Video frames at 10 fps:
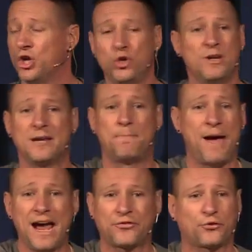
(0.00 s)
unique
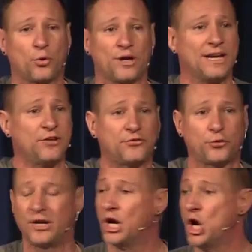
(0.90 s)
backstory and
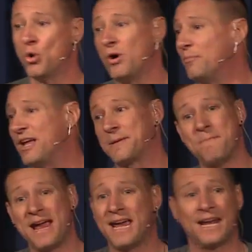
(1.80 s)
history, where I'm like,
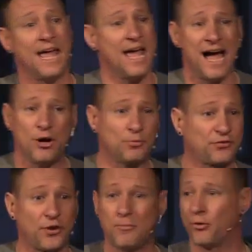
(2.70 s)
man, I hope
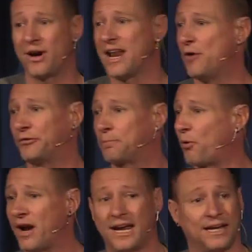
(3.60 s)
someone right now is
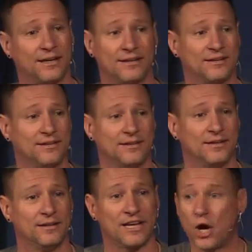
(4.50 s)
praying.
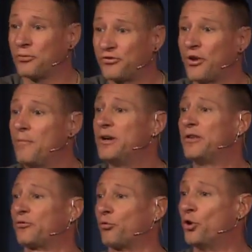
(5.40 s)
Like, I hope someone in
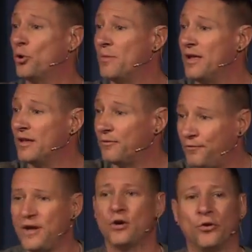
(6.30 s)
this room
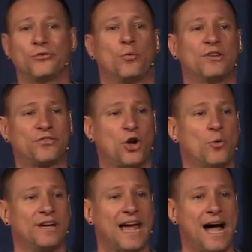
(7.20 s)
feels what's
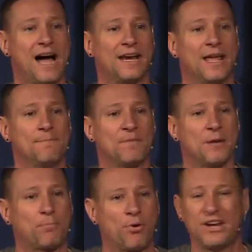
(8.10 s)
going on
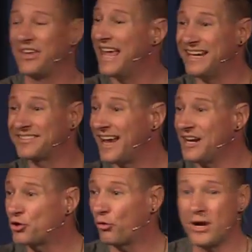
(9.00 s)
and prays. And it's kind
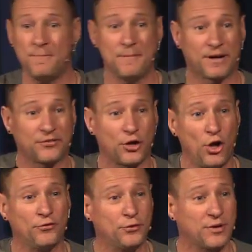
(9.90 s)
of creepy because it
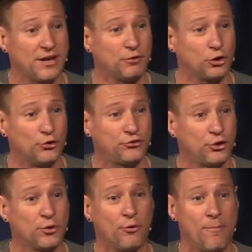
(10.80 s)
also kind of alerts
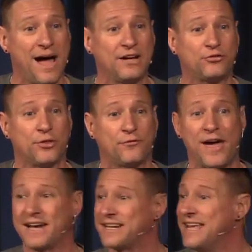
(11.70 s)
you and reminds you of the
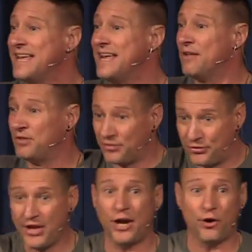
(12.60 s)
fact that
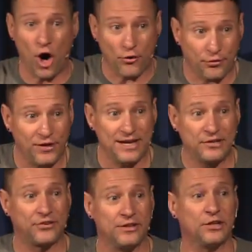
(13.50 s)
there are
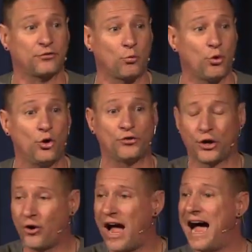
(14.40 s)
things in this world that
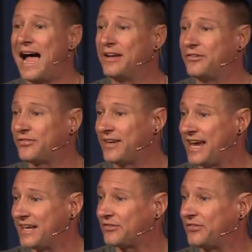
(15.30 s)
our eyes
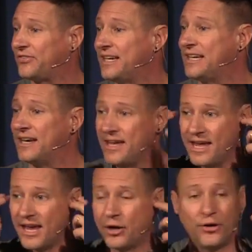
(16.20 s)
can't see
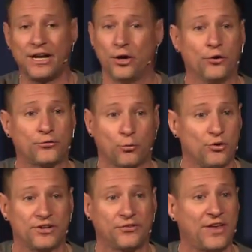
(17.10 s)
and our ears
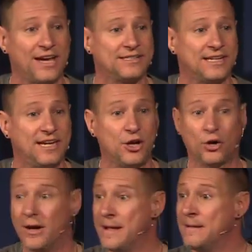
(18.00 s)
weren't designed to
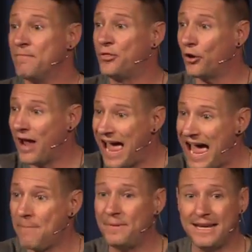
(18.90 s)
hear. They're
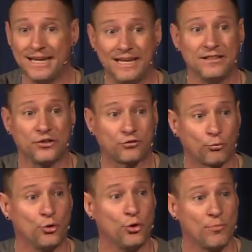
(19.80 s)
happening in this
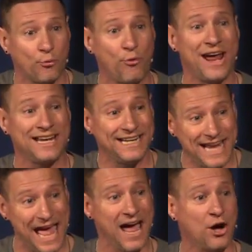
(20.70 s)
room right
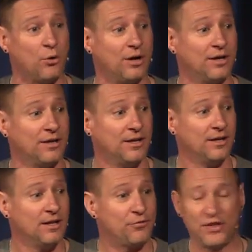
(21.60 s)
now.
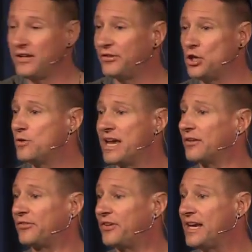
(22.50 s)
Things that you can't
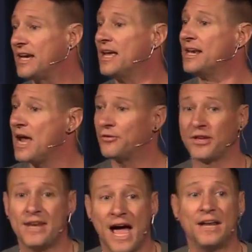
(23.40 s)
see. Now, at the
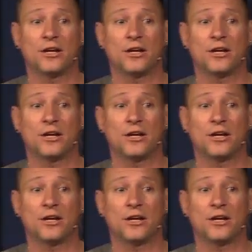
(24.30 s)
9